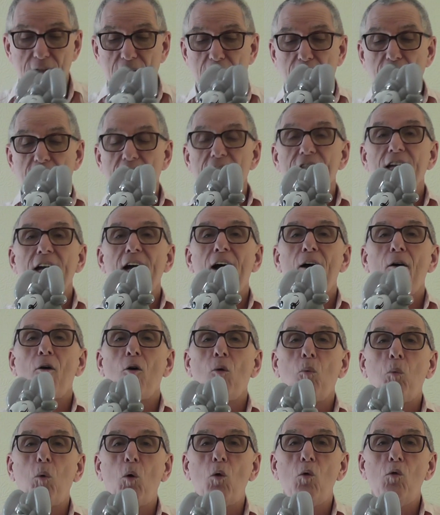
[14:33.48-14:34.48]
so here's our
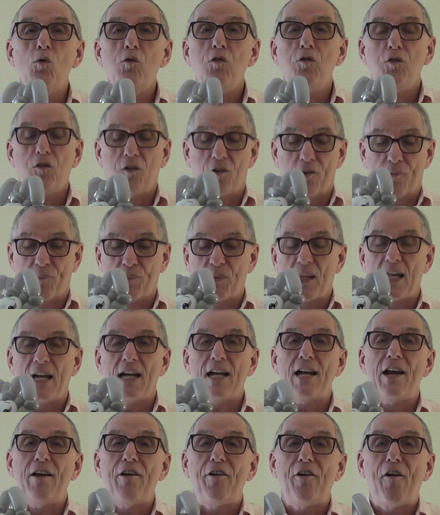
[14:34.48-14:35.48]
wolf,
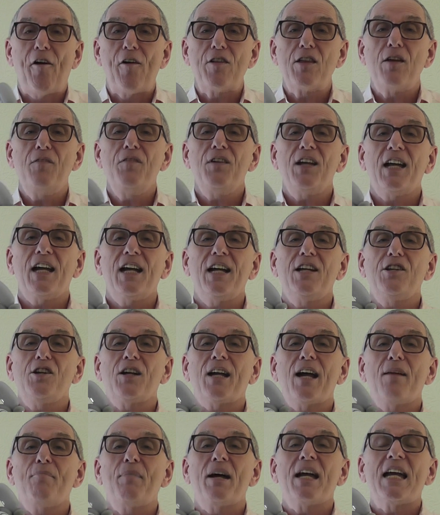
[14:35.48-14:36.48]
and don't forget you
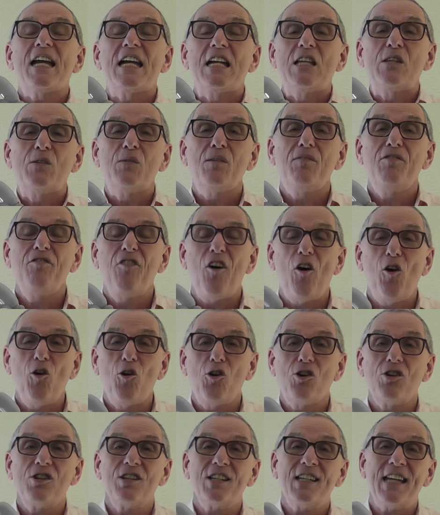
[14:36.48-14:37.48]
can make it into a
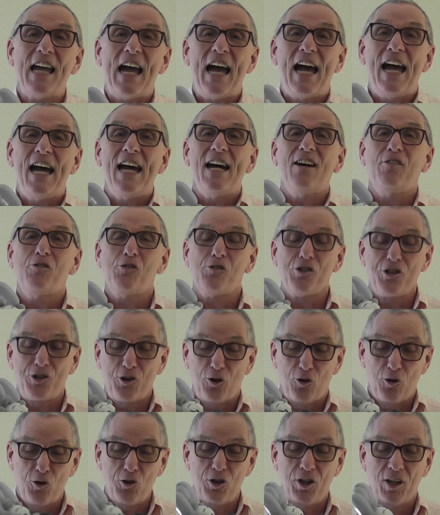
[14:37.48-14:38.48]
fox, cat or a
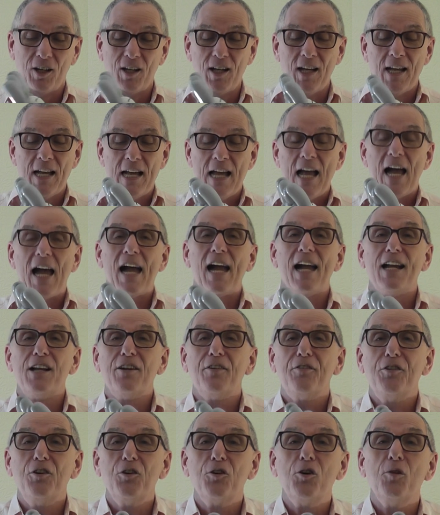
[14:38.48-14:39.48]
dog, and
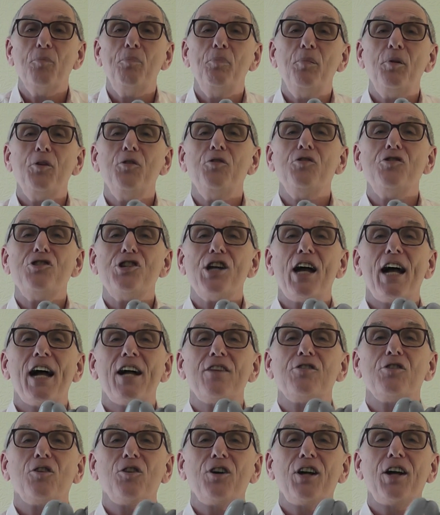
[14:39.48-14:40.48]
if you look at
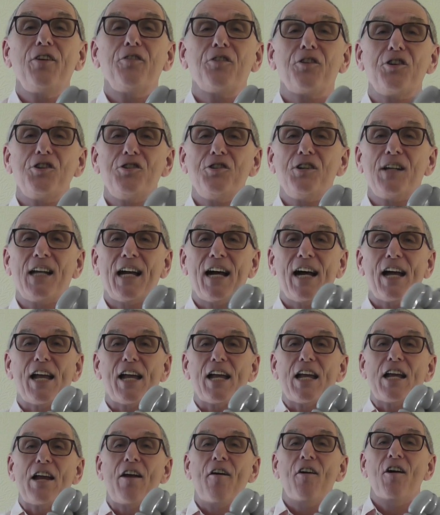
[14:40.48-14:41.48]

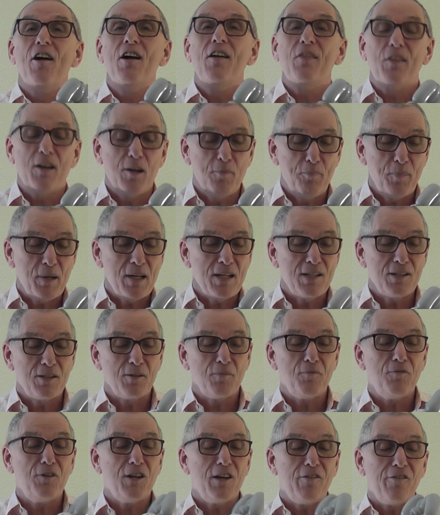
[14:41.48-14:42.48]
BalloonChat.co.uk there'll be some
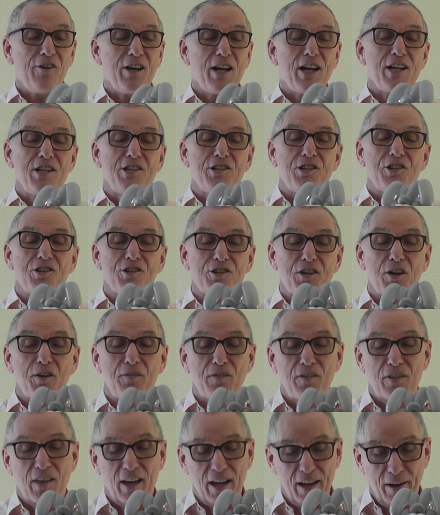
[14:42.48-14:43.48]
variations
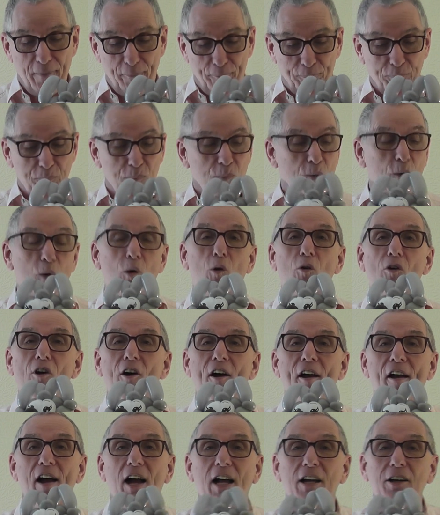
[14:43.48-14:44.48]
over there.
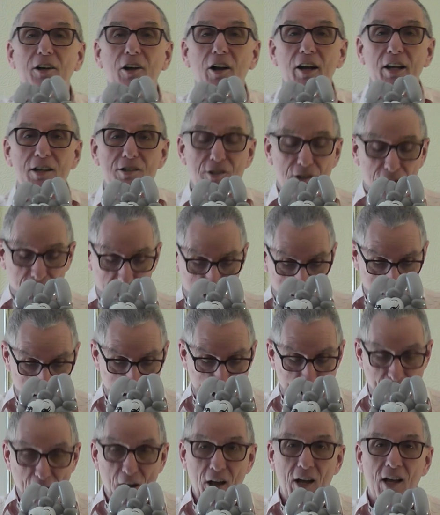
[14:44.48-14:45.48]
Alright, and let's just,
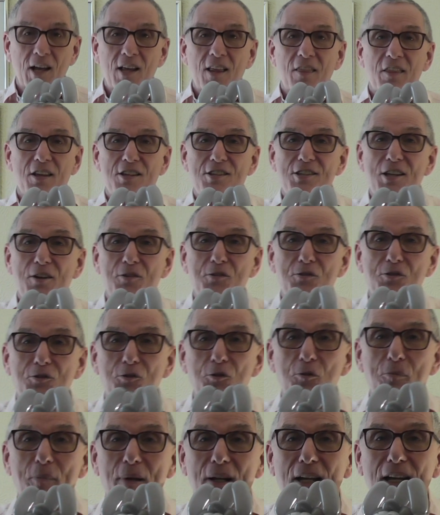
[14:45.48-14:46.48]
there's no
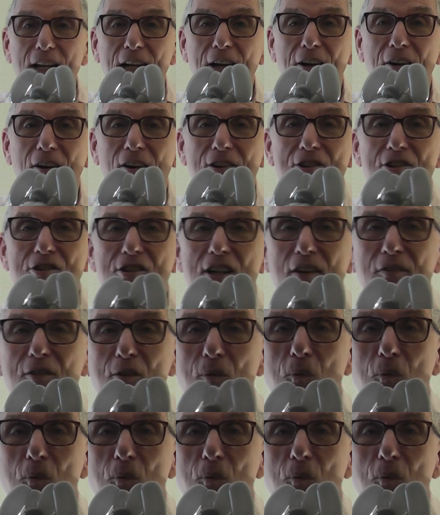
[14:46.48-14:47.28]
zooming in, I just have to